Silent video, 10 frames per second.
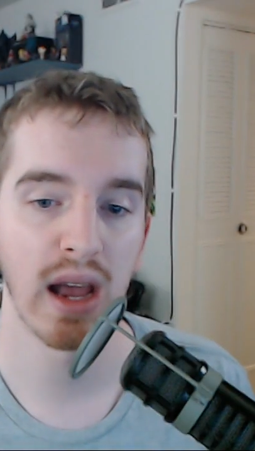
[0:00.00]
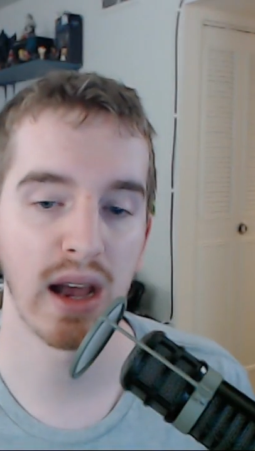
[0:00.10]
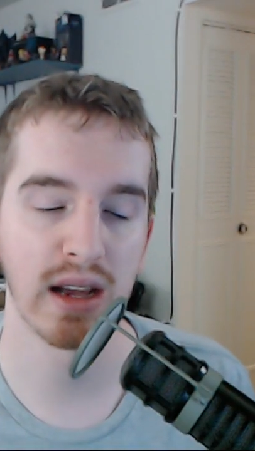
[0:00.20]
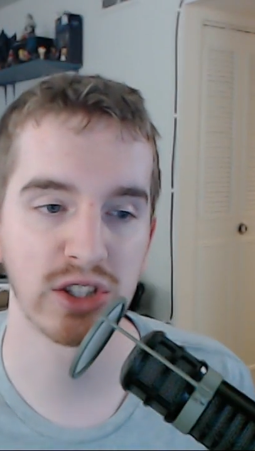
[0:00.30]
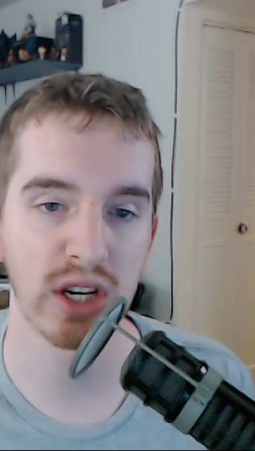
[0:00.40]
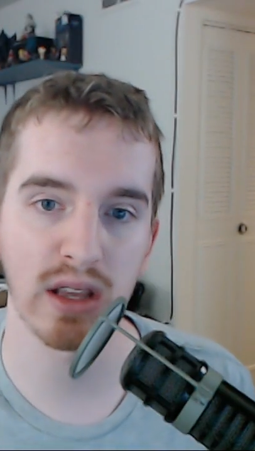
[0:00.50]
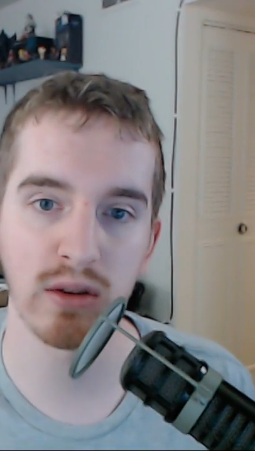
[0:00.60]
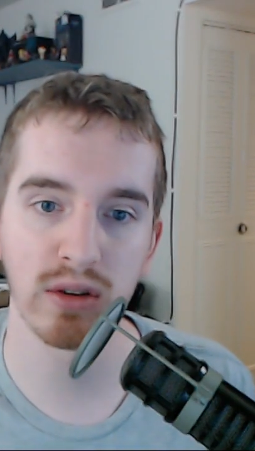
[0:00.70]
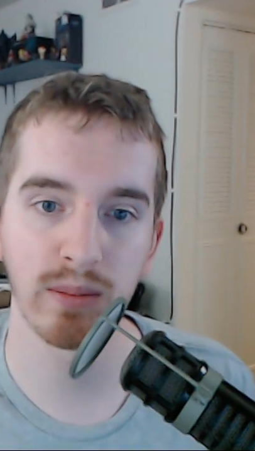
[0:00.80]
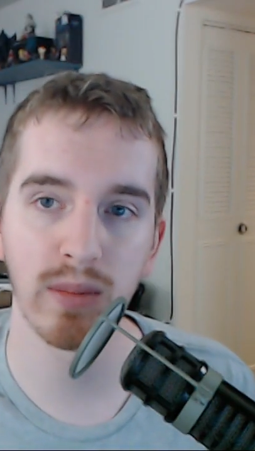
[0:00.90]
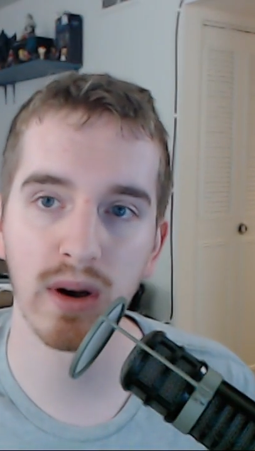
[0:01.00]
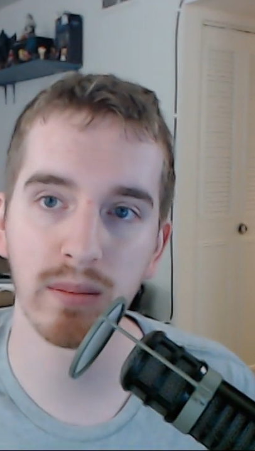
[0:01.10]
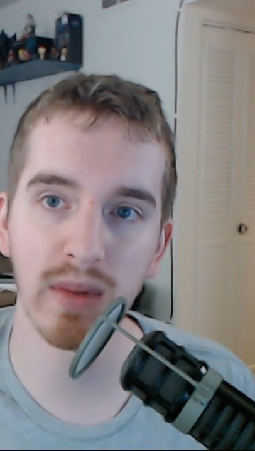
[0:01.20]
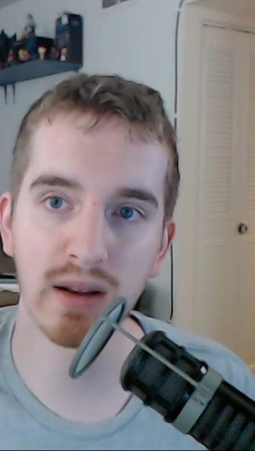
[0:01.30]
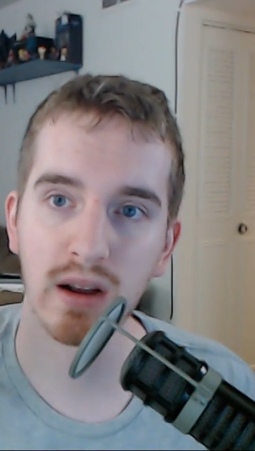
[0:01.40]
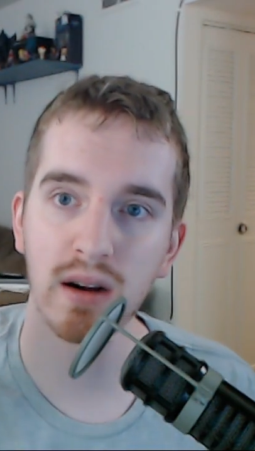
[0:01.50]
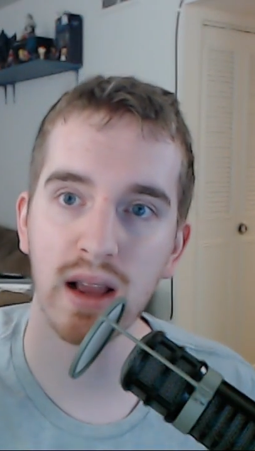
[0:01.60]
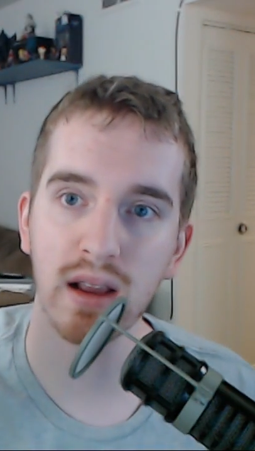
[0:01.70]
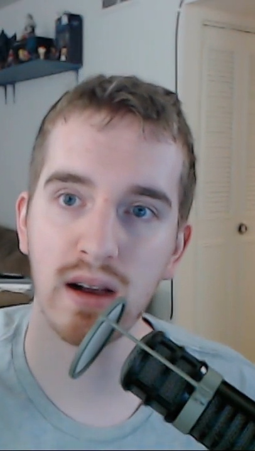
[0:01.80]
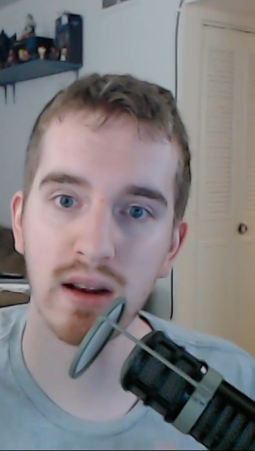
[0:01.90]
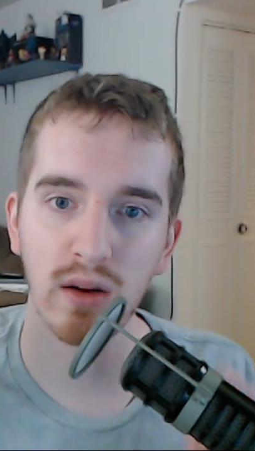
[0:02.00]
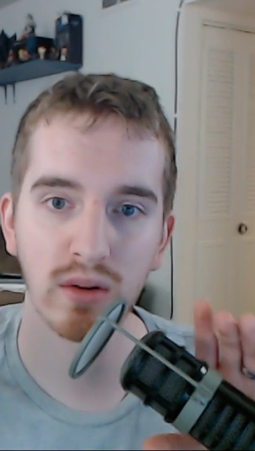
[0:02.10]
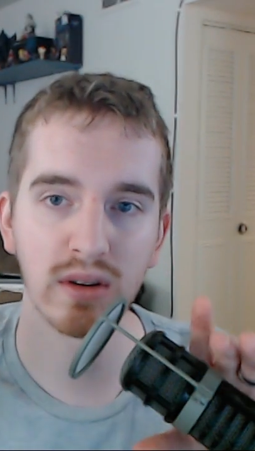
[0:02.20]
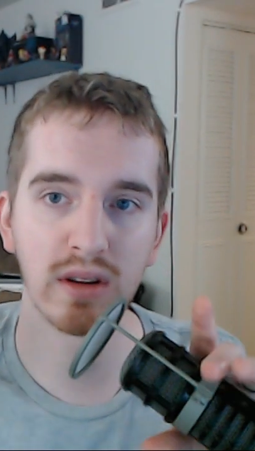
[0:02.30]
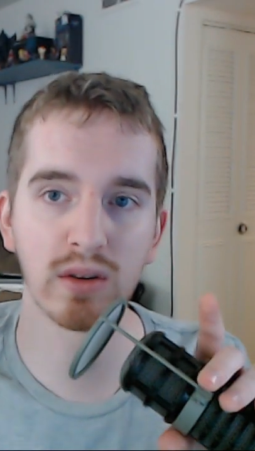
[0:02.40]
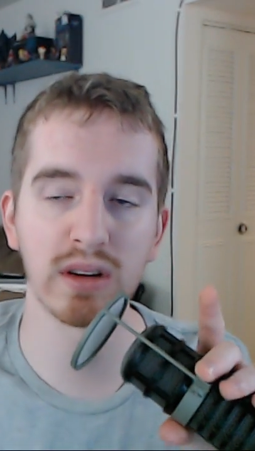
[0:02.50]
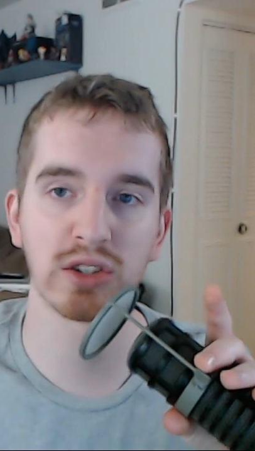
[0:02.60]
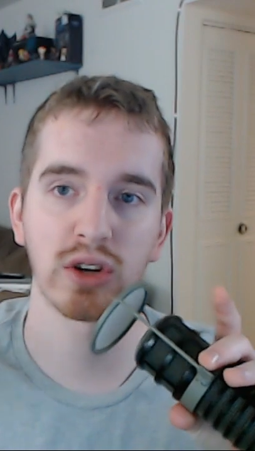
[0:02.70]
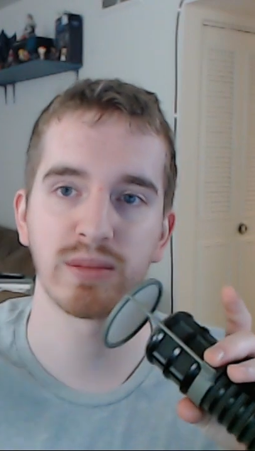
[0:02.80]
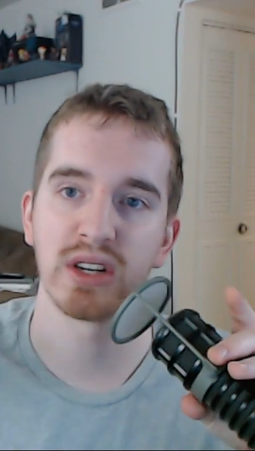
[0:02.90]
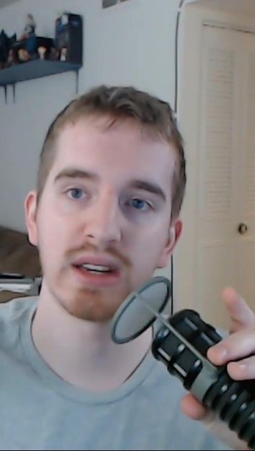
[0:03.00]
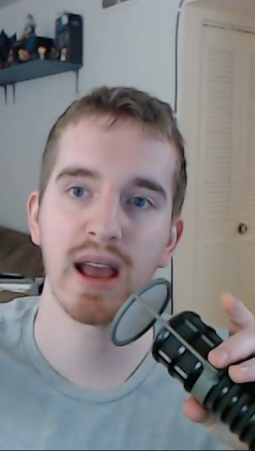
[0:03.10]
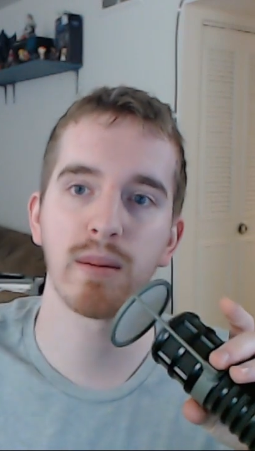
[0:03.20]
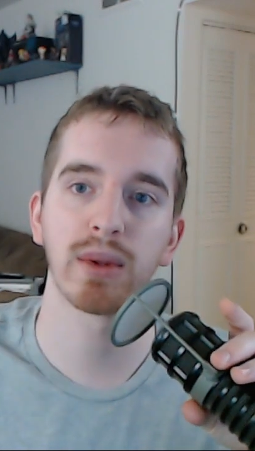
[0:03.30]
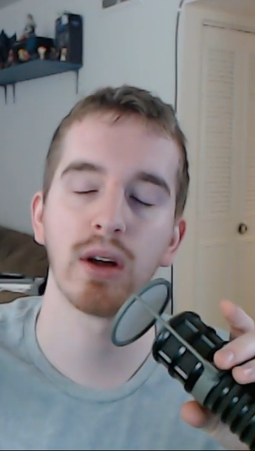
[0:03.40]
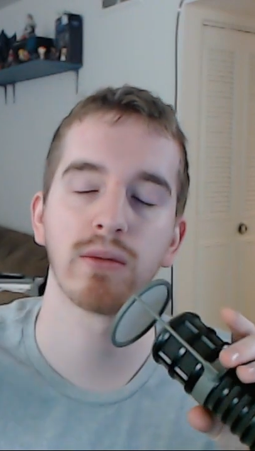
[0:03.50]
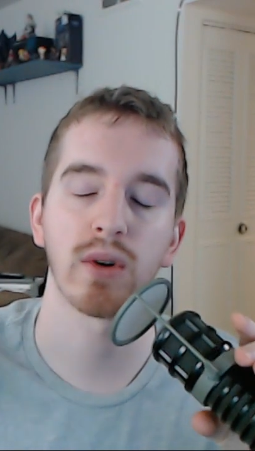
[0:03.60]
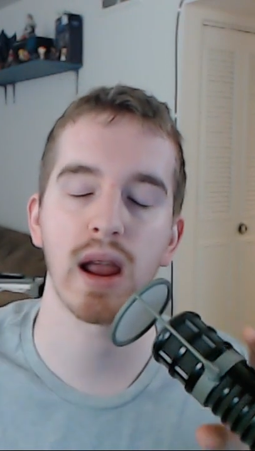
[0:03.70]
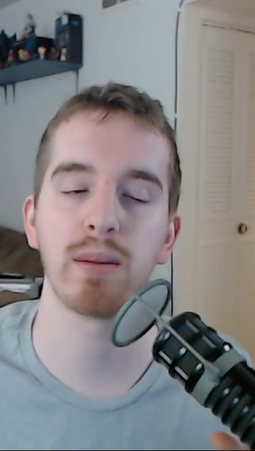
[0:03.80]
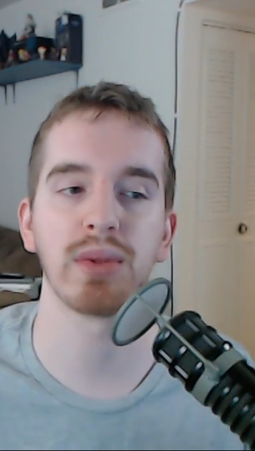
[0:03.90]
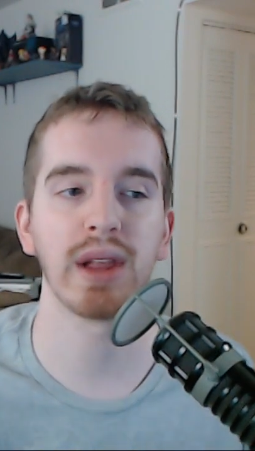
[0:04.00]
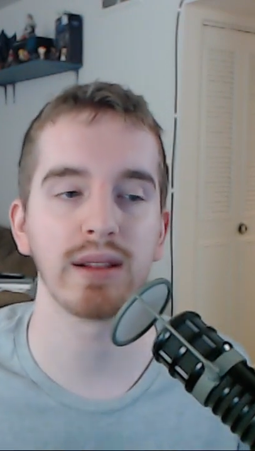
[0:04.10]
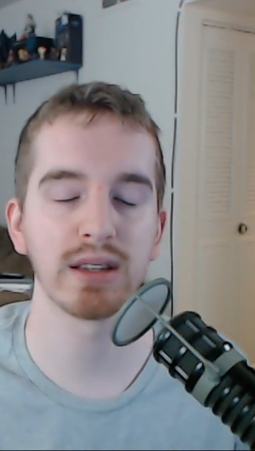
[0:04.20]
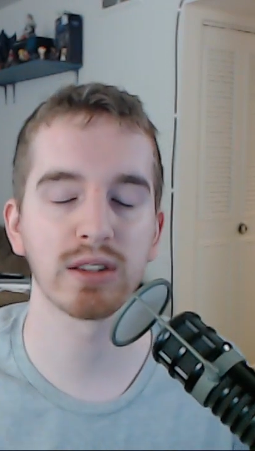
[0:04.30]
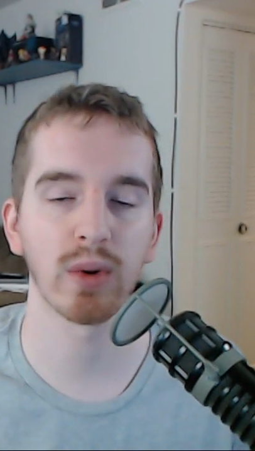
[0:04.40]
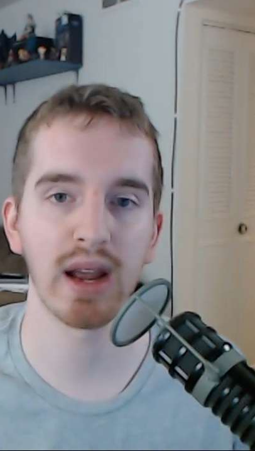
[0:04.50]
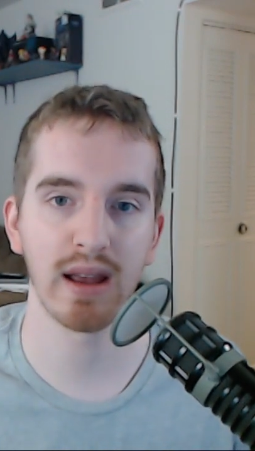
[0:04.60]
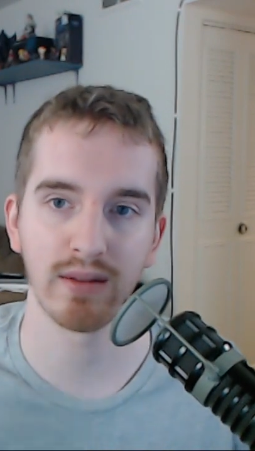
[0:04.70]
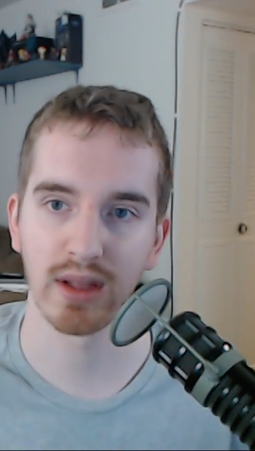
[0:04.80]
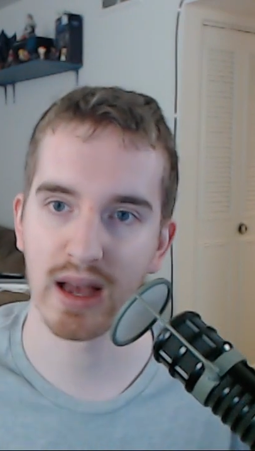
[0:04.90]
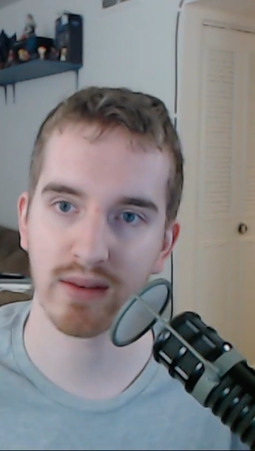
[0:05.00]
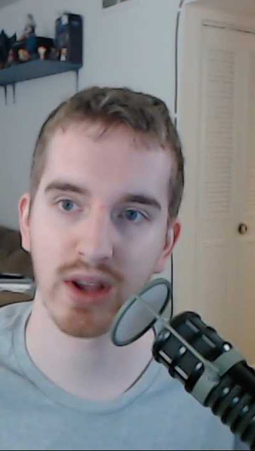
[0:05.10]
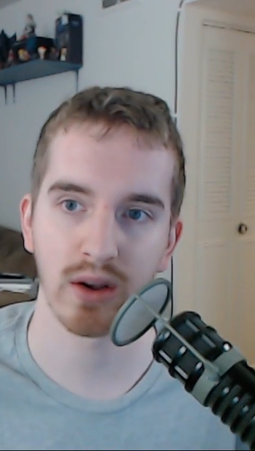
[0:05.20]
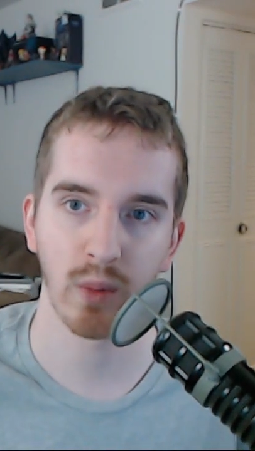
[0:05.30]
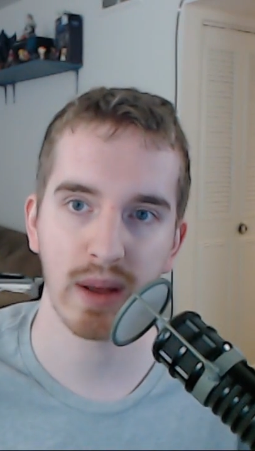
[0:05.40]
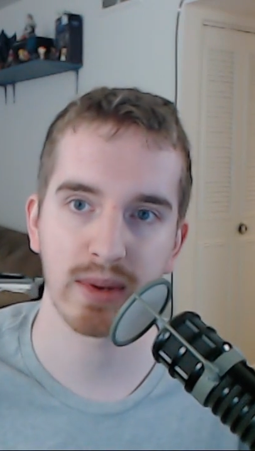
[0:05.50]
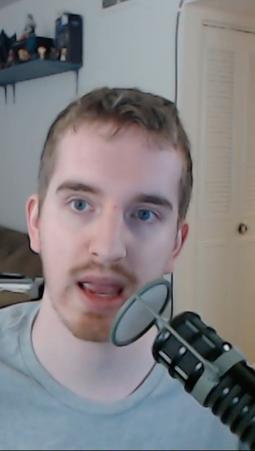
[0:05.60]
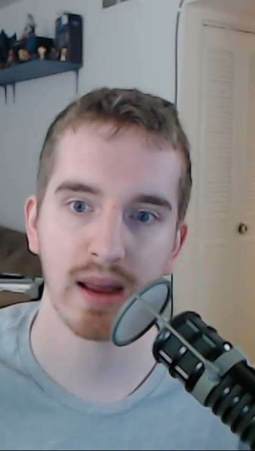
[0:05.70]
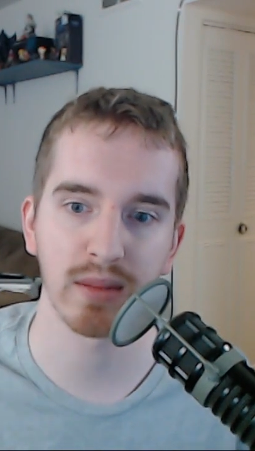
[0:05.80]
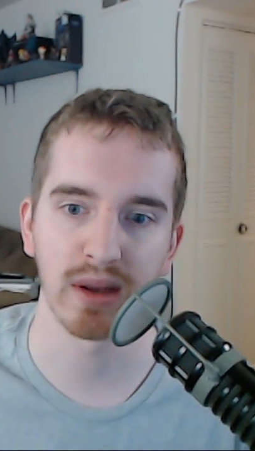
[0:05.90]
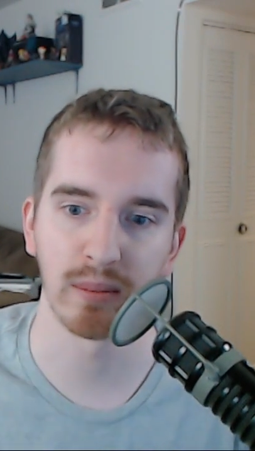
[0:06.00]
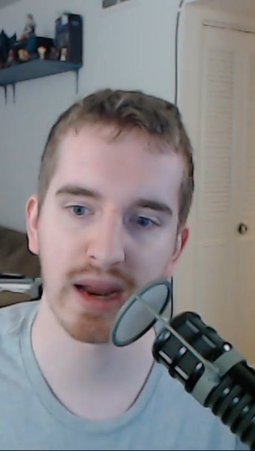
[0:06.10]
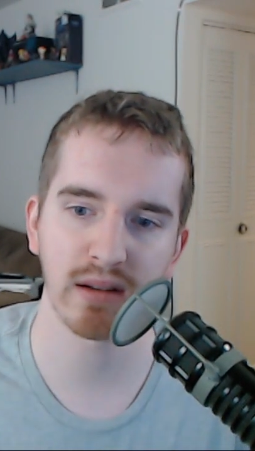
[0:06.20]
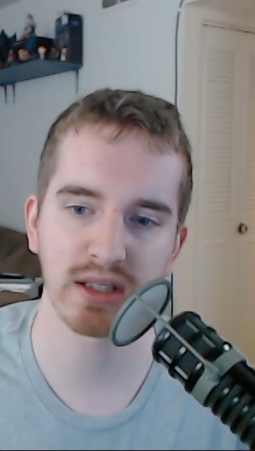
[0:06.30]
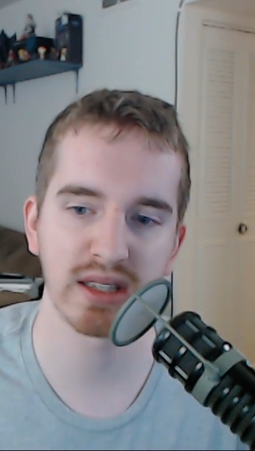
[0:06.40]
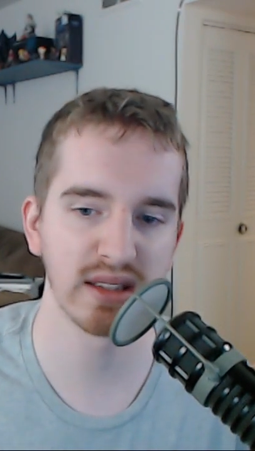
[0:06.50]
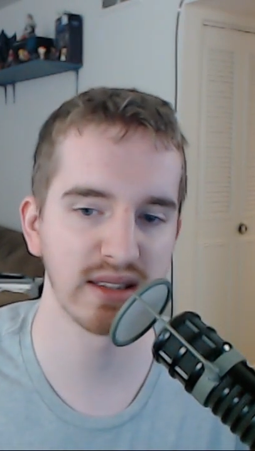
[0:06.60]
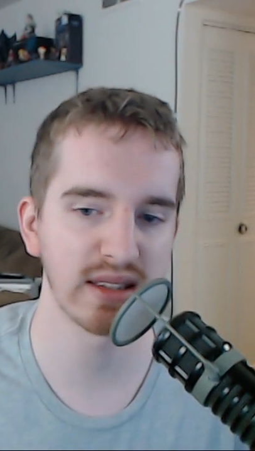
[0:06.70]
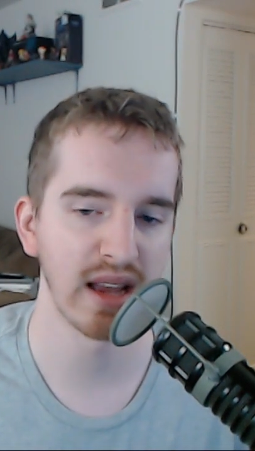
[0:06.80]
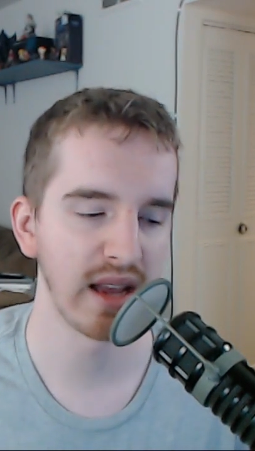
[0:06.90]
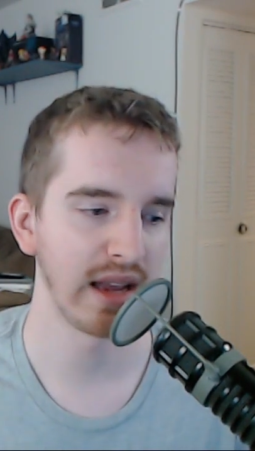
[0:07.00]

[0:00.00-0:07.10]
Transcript: Uh, check the YouTube card icon or description down below for a playlist where I have a lot of other webcam comparisons.